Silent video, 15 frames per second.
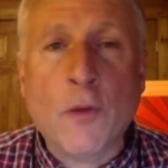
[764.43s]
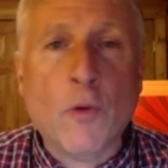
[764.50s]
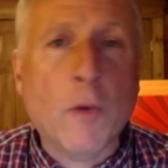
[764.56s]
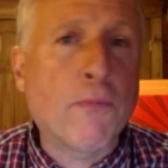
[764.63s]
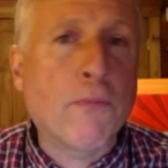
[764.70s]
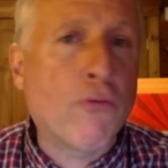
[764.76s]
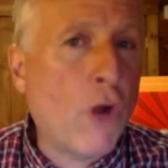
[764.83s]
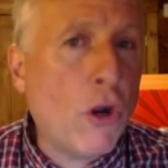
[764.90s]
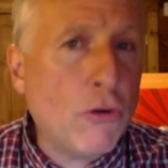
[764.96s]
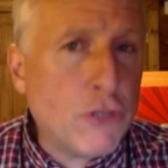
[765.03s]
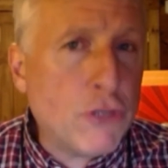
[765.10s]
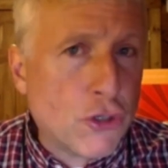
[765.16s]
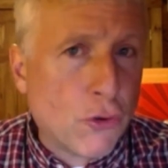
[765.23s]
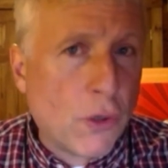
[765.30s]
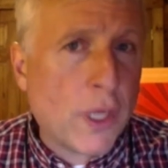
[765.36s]
There were
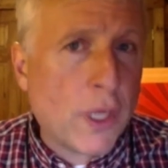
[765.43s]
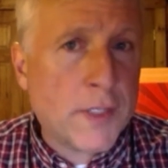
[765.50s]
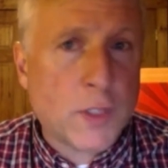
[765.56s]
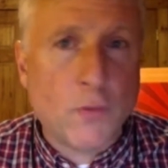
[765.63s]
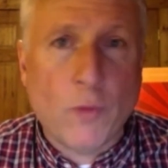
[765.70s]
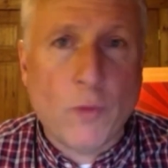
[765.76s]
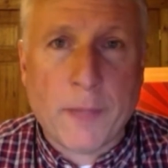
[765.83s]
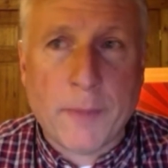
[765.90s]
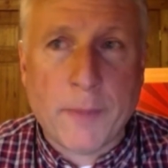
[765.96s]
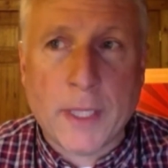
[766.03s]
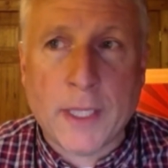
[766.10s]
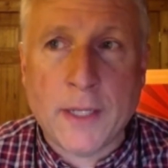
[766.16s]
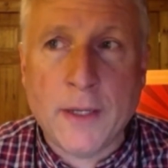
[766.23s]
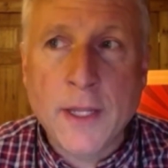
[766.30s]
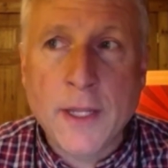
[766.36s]
pro-choice
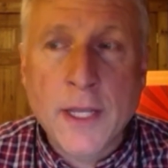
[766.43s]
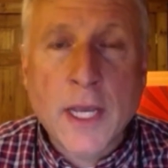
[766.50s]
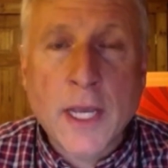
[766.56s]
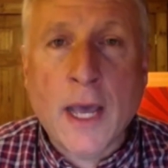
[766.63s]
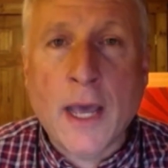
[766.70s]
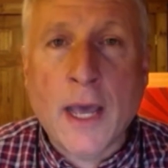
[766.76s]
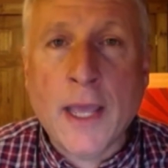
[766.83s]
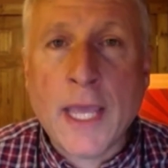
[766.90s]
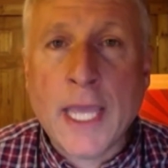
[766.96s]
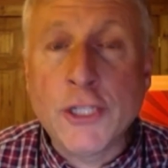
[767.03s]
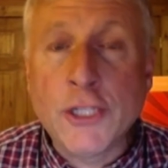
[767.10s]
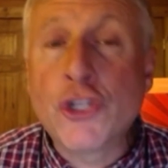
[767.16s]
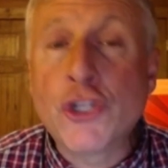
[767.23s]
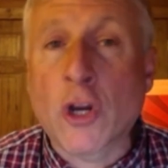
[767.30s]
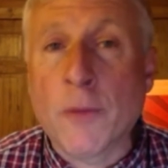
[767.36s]
women
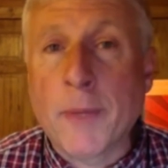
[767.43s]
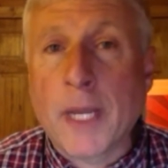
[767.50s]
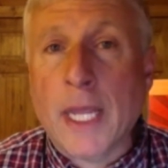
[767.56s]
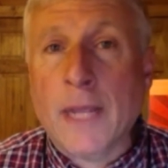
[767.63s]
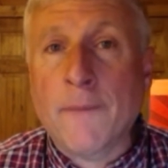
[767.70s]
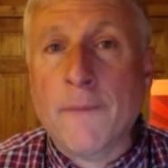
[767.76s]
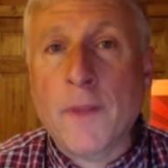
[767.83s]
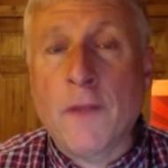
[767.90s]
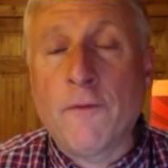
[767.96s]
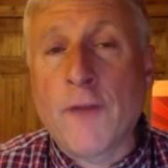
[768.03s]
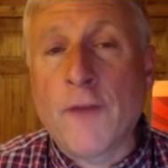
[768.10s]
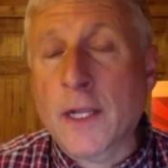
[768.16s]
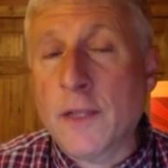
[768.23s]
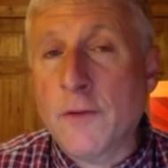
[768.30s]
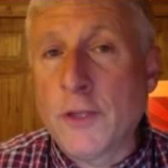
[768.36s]
in Germany.
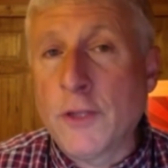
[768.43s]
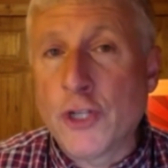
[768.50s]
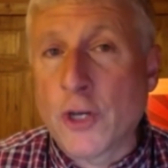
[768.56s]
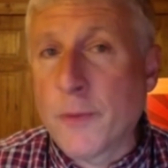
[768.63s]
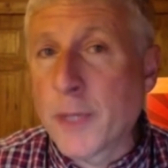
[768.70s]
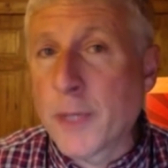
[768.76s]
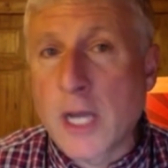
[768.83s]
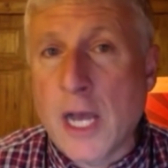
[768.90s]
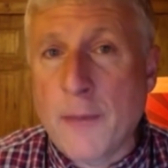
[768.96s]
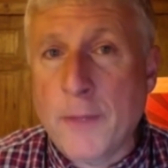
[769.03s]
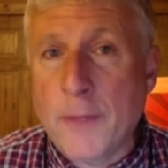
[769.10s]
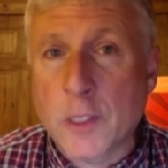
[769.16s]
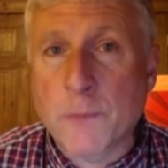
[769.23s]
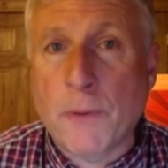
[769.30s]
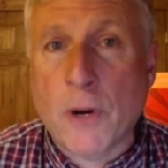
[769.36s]
In fact, the German
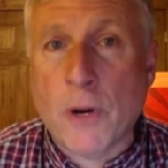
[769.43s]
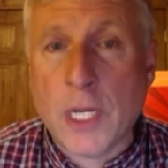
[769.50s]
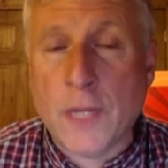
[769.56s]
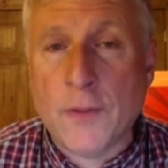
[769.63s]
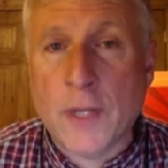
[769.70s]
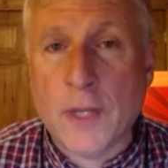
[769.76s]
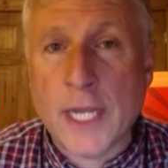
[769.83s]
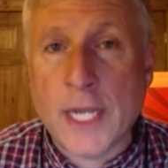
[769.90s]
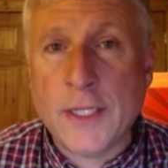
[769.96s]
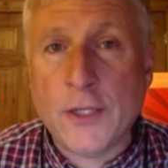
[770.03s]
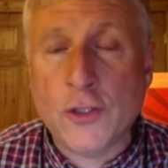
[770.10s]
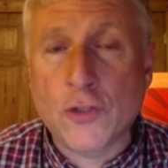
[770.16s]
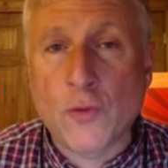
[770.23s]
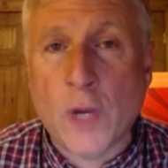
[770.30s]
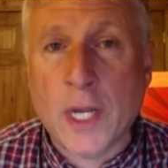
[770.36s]
Communist Party in the
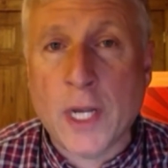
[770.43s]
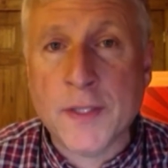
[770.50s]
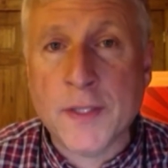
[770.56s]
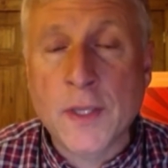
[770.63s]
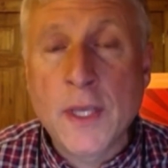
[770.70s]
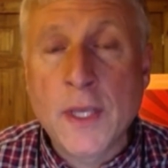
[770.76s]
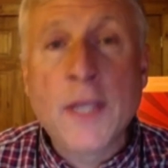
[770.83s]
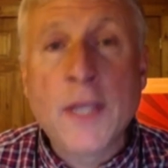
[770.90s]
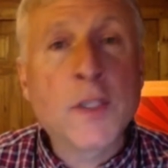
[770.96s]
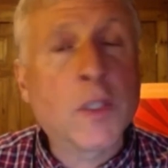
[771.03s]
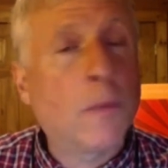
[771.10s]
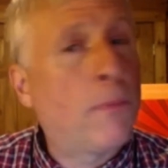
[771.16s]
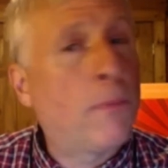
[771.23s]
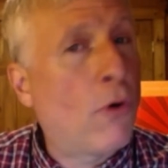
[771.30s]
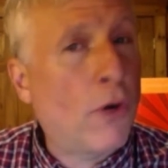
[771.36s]
1920s
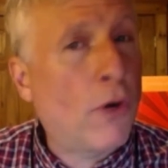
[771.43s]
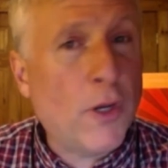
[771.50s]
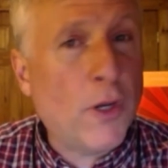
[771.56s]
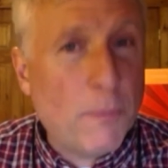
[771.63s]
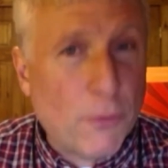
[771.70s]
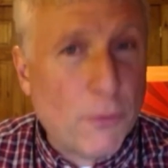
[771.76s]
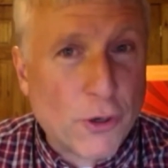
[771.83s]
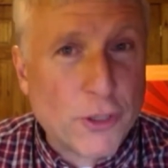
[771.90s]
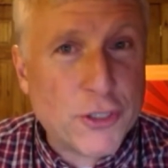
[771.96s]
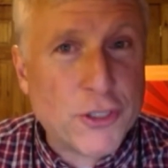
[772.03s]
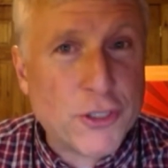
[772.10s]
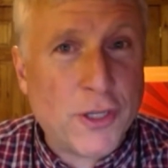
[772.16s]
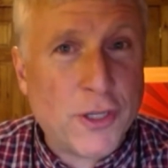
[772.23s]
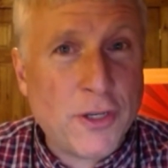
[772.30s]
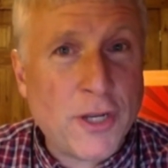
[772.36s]
supported
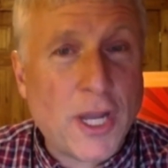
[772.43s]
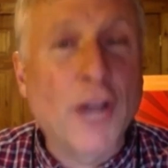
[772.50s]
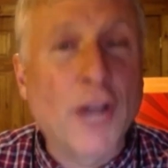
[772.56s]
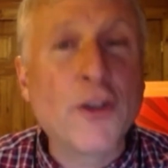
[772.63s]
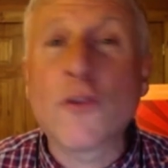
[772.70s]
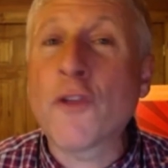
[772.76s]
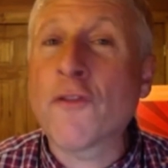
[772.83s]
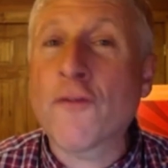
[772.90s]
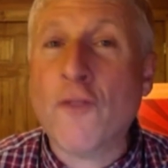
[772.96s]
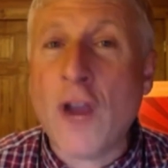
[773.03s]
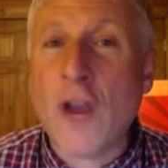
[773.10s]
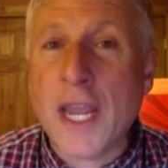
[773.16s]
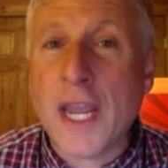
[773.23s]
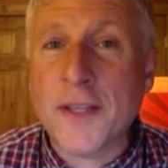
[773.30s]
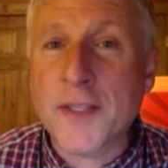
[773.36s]
abortion under the
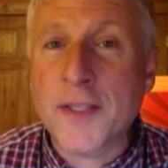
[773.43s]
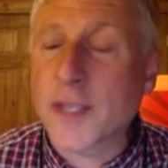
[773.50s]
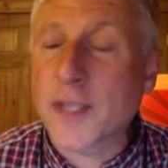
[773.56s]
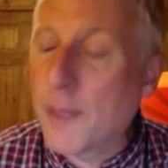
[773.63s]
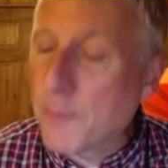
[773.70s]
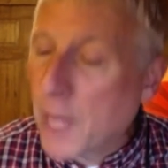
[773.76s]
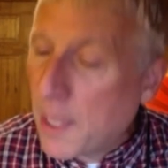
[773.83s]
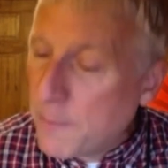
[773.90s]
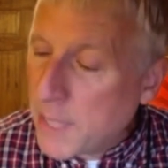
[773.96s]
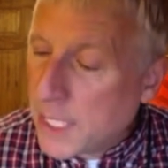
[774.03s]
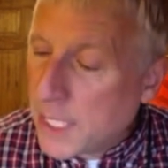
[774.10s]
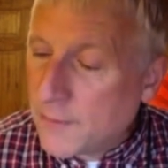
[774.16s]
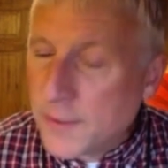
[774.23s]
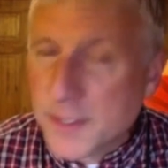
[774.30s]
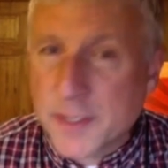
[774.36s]
phrase, I'm not
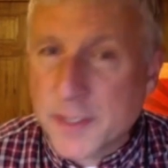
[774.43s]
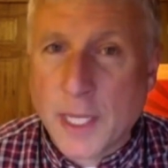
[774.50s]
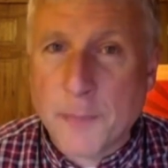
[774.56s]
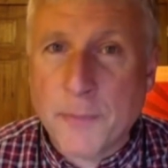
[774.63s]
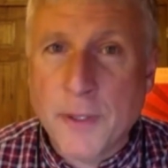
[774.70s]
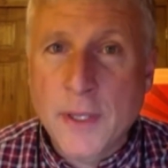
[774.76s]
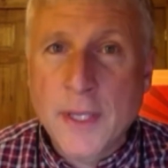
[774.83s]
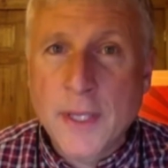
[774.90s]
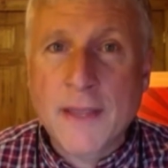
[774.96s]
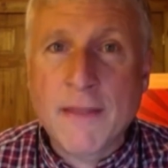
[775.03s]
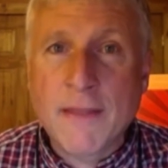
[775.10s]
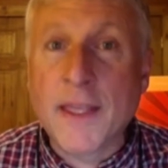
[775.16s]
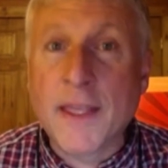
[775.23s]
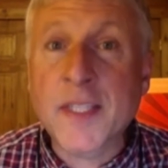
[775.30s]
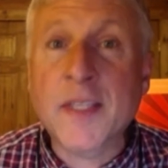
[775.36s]
making this up,
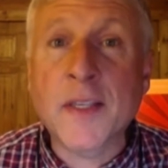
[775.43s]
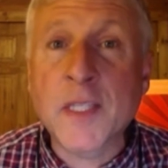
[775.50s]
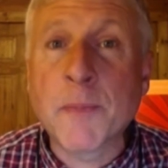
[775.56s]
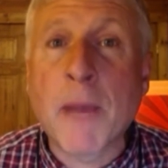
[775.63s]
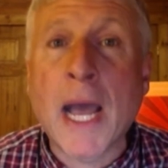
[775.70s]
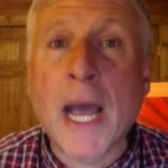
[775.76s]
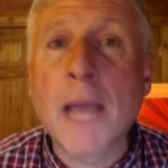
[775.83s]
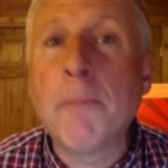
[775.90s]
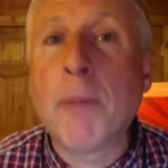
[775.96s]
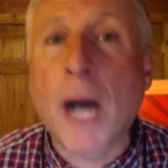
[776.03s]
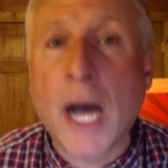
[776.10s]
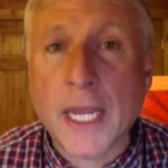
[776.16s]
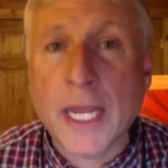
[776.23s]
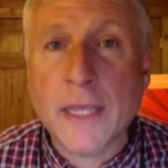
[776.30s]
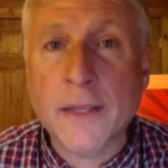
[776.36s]
this is my
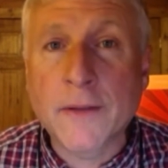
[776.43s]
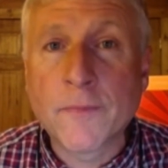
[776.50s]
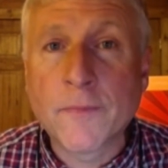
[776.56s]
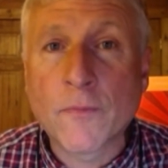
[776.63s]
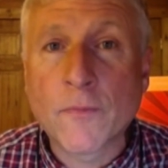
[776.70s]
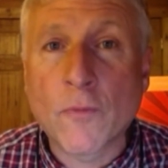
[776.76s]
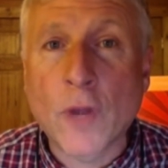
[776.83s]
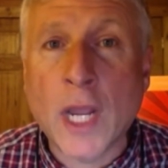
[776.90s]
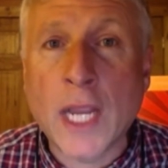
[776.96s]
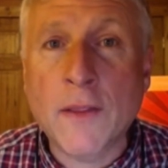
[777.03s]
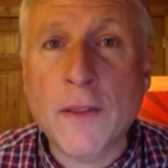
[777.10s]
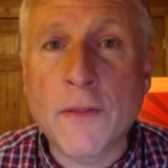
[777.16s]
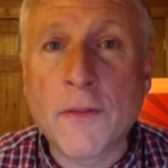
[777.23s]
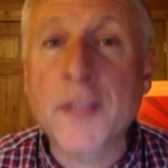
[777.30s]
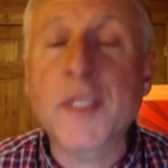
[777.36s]
body,
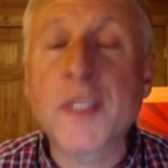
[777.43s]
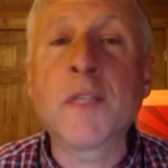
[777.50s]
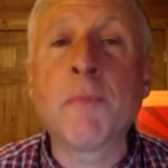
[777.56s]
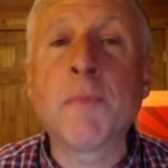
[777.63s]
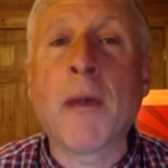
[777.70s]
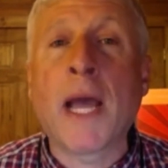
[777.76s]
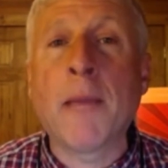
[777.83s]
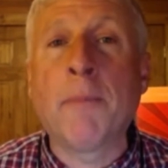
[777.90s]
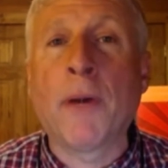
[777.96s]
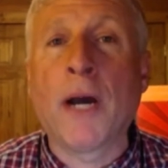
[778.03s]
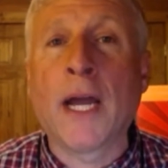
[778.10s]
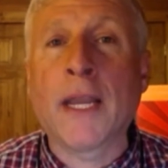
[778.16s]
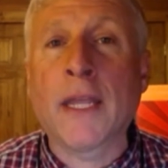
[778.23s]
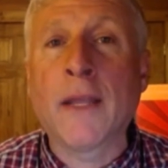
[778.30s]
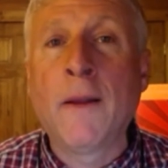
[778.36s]
right? This is my
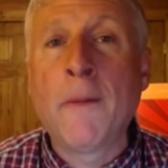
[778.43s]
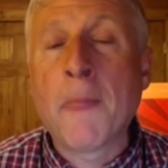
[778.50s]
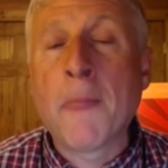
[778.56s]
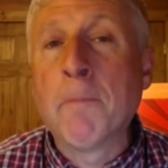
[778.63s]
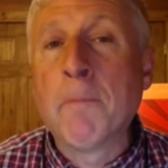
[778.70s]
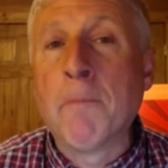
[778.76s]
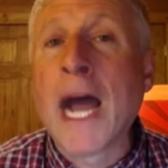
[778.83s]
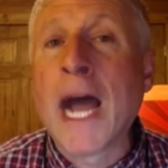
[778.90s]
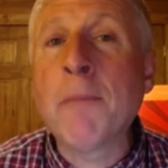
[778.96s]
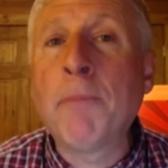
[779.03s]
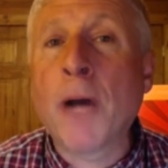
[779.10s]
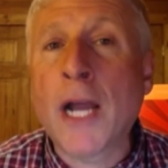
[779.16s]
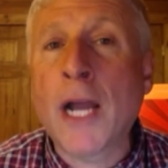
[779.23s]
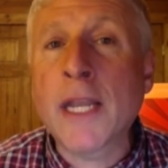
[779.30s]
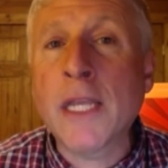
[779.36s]
body,
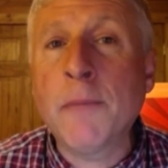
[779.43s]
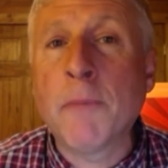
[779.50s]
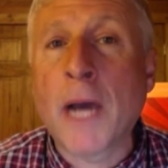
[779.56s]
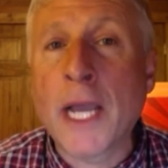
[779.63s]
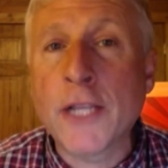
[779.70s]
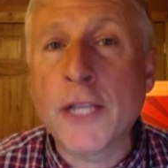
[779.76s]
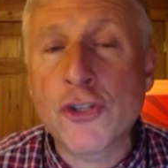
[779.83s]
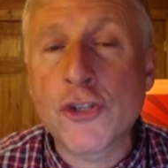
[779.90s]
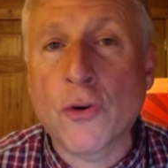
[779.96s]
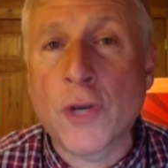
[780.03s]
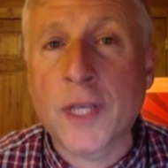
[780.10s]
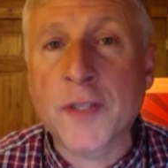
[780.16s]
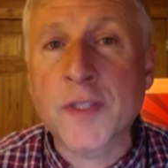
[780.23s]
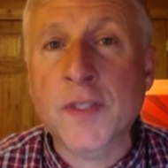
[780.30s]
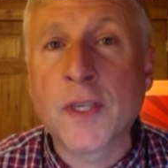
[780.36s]
my
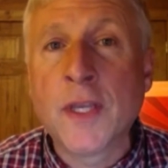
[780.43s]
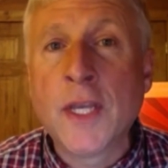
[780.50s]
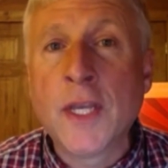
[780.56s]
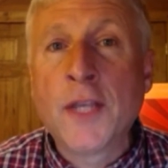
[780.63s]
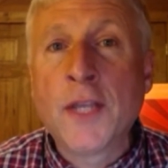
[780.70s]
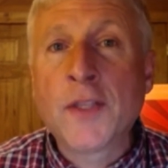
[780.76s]
choice.